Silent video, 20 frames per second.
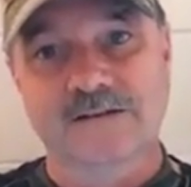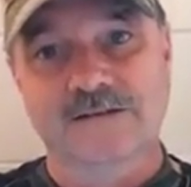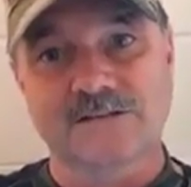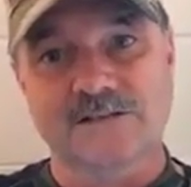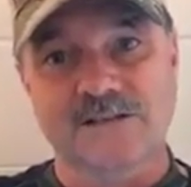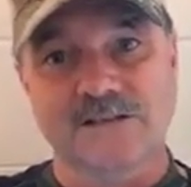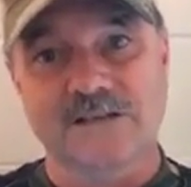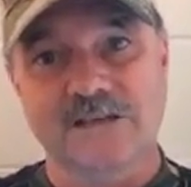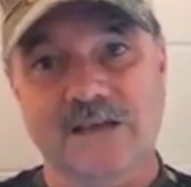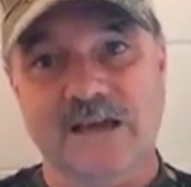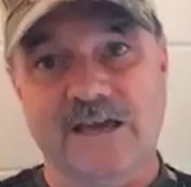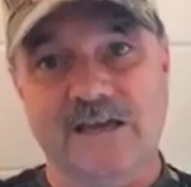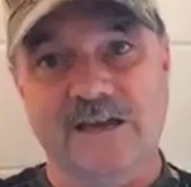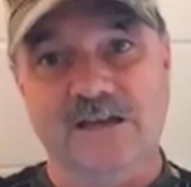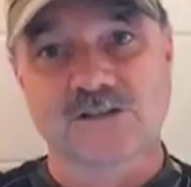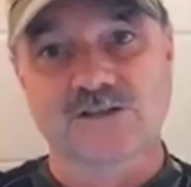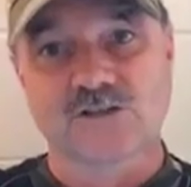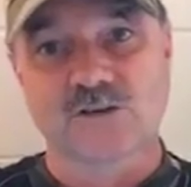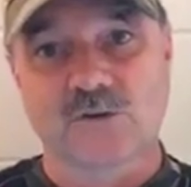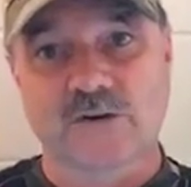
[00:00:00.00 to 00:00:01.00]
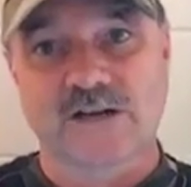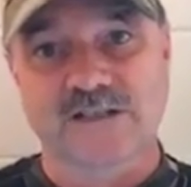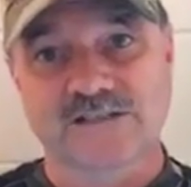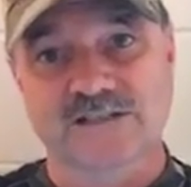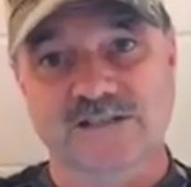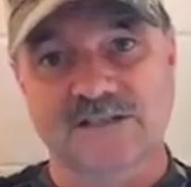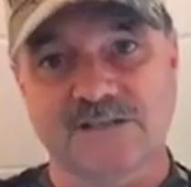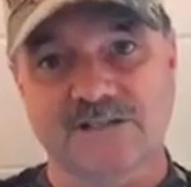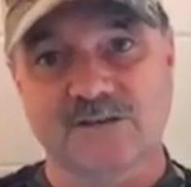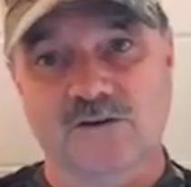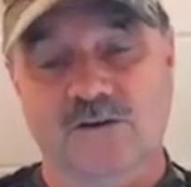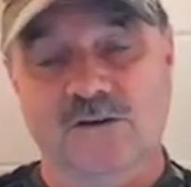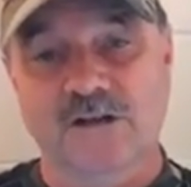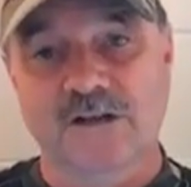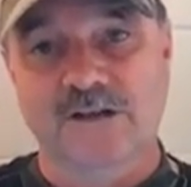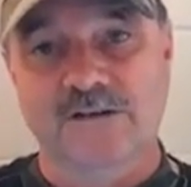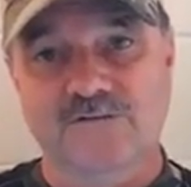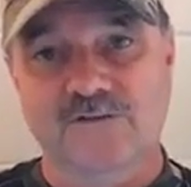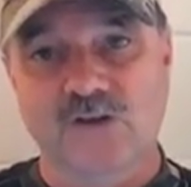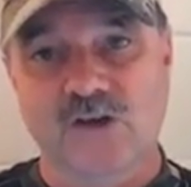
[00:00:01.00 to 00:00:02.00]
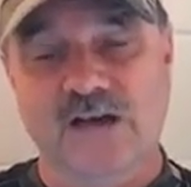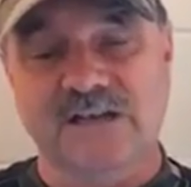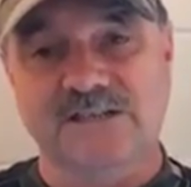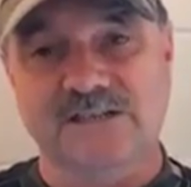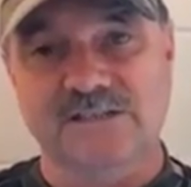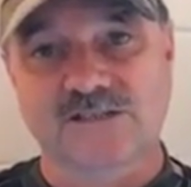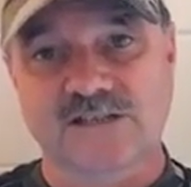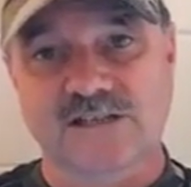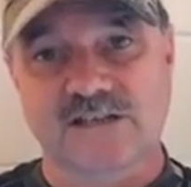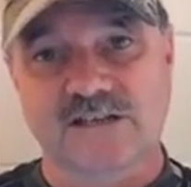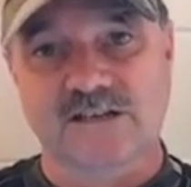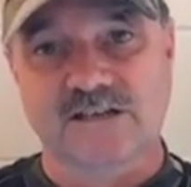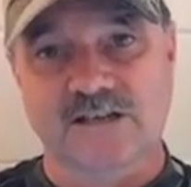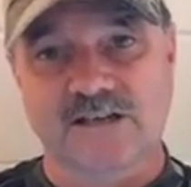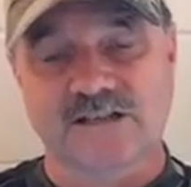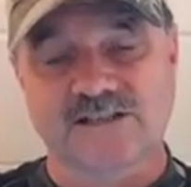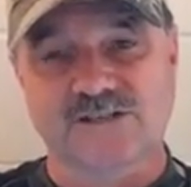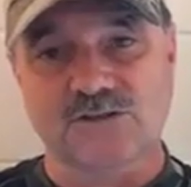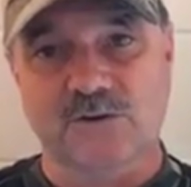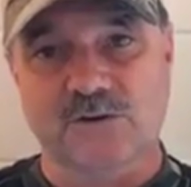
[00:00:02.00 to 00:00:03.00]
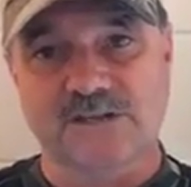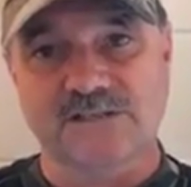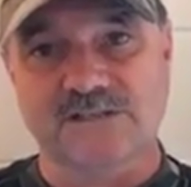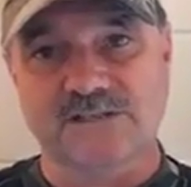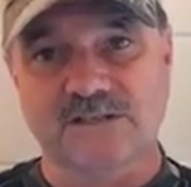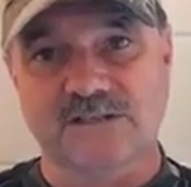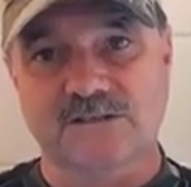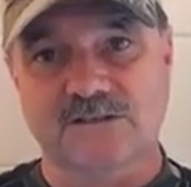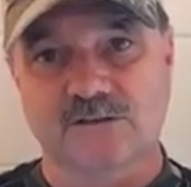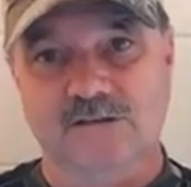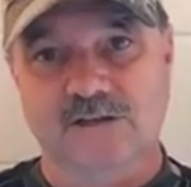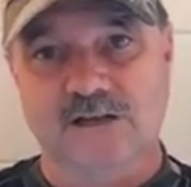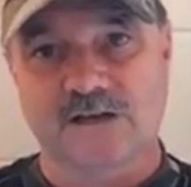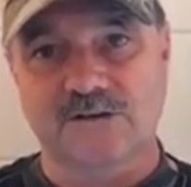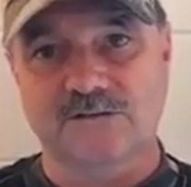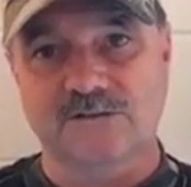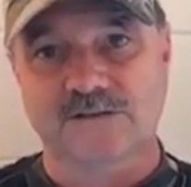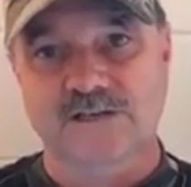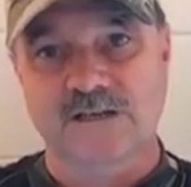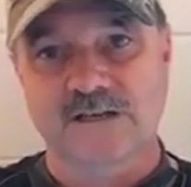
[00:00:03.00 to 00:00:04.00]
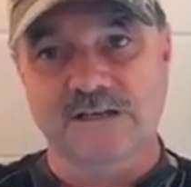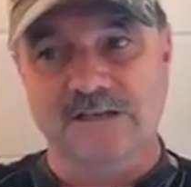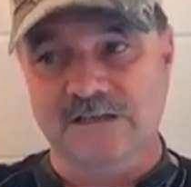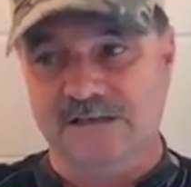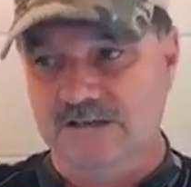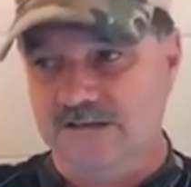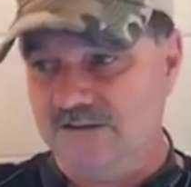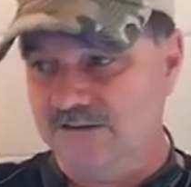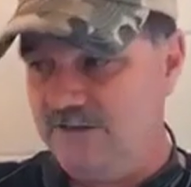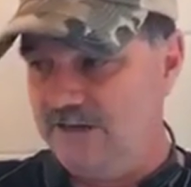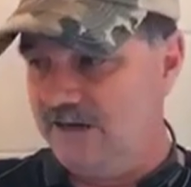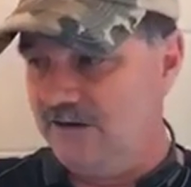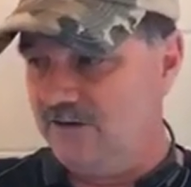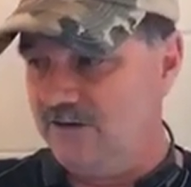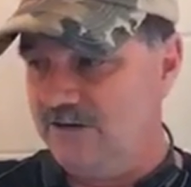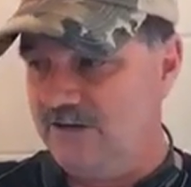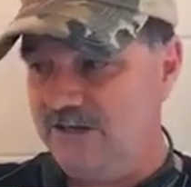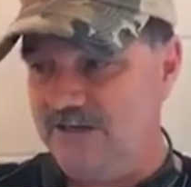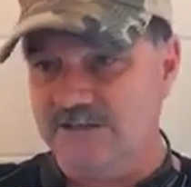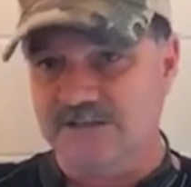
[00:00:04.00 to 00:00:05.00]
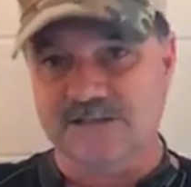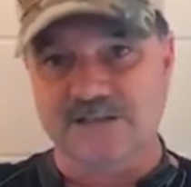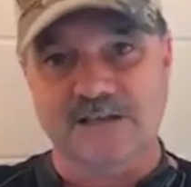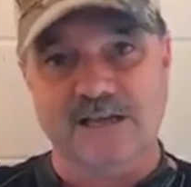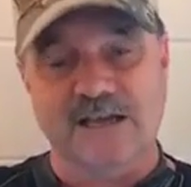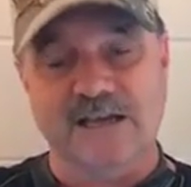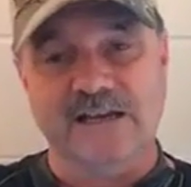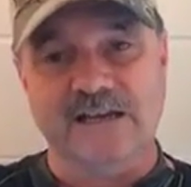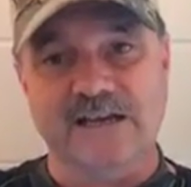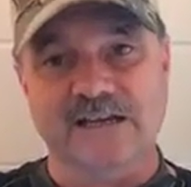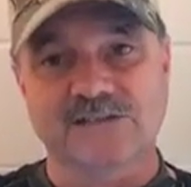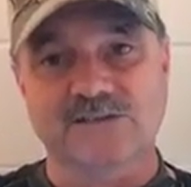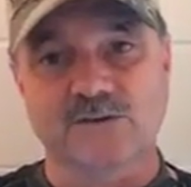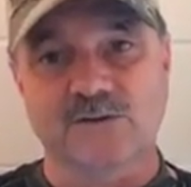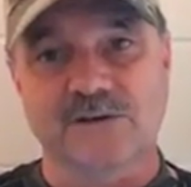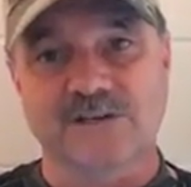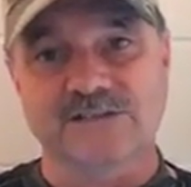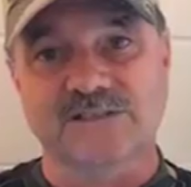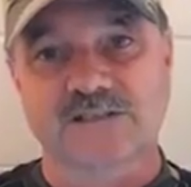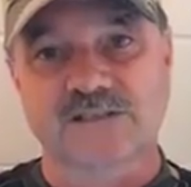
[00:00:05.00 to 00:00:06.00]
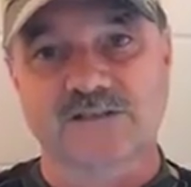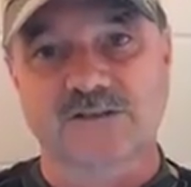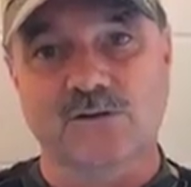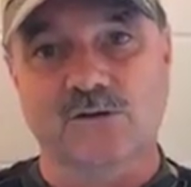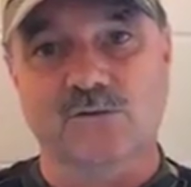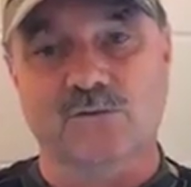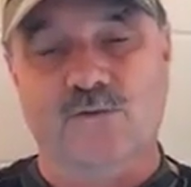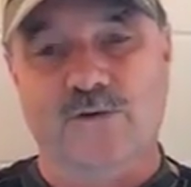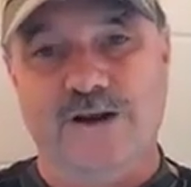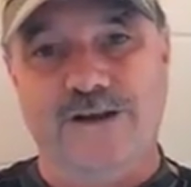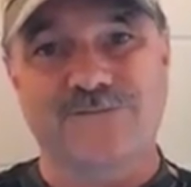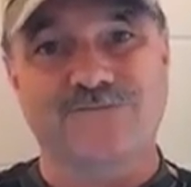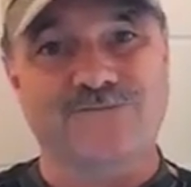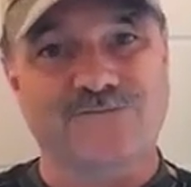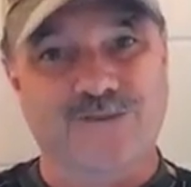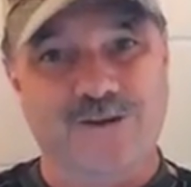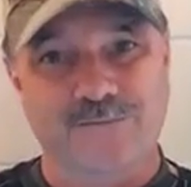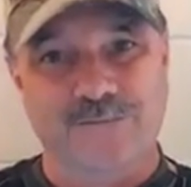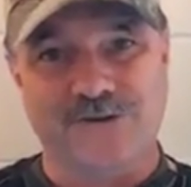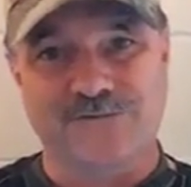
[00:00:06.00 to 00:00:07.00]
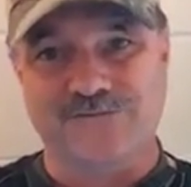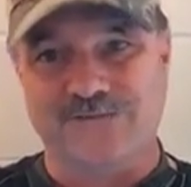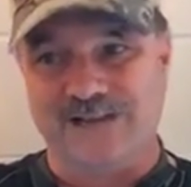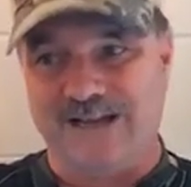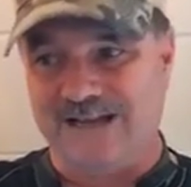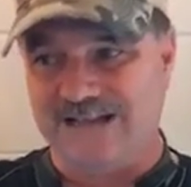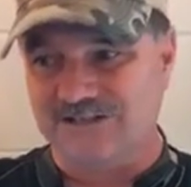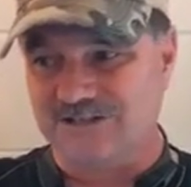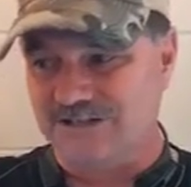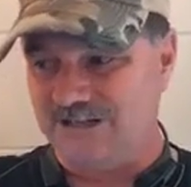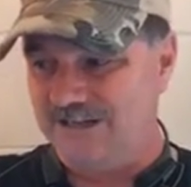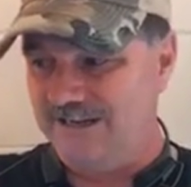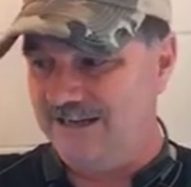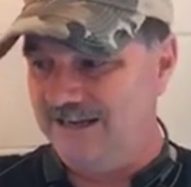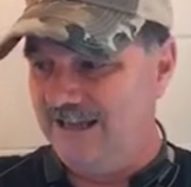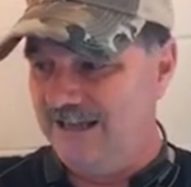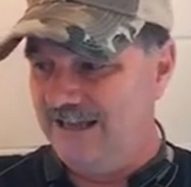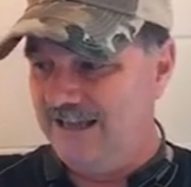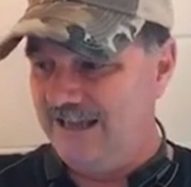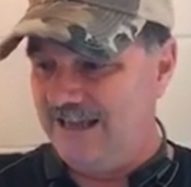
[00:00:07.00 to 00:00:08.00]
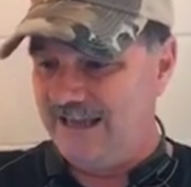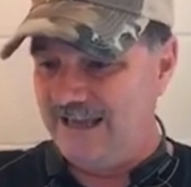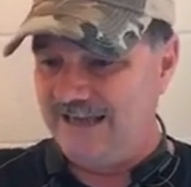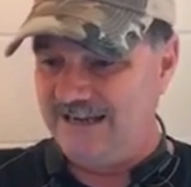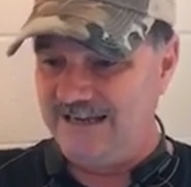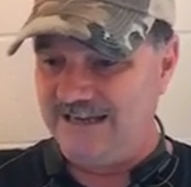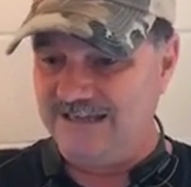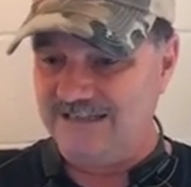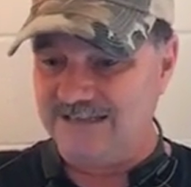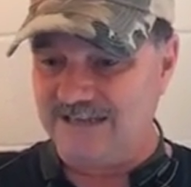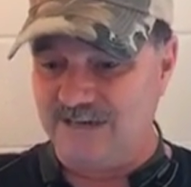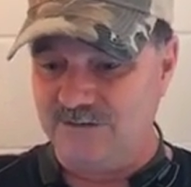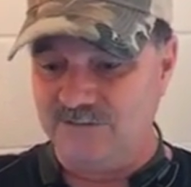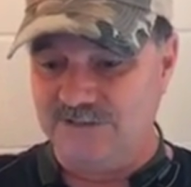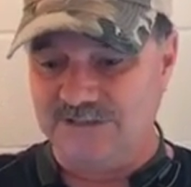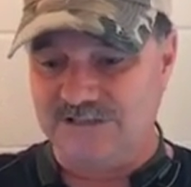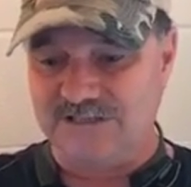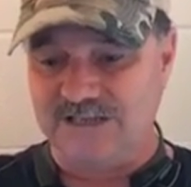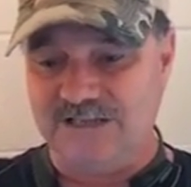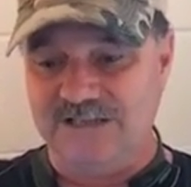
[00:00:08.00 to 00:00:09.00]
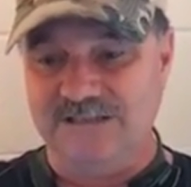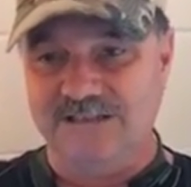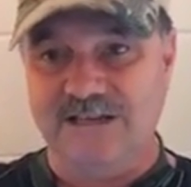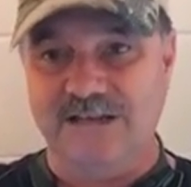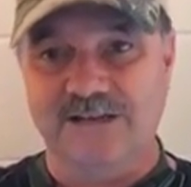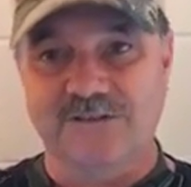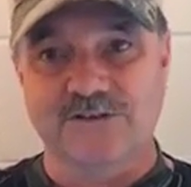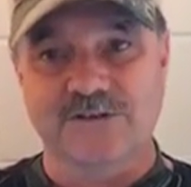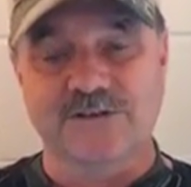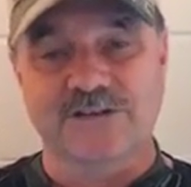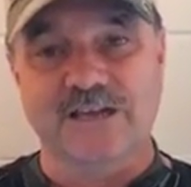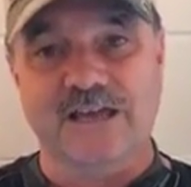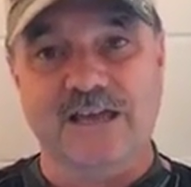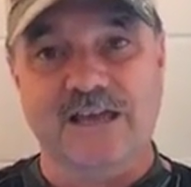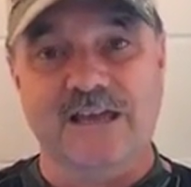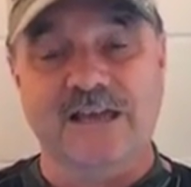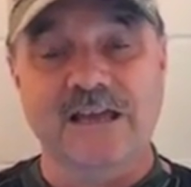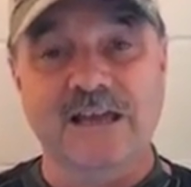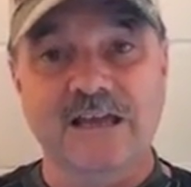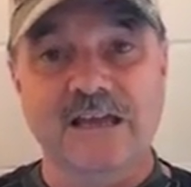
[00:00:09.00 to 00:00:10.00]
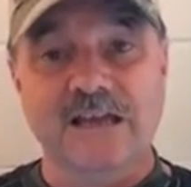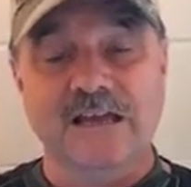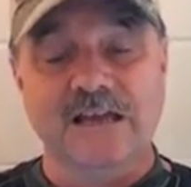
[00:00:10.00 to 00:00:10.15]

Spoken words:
See, an SOS signal. If you had to send an SOS signal out, there it is, an SOS signal right from a flashlight. And as I was saying the other day,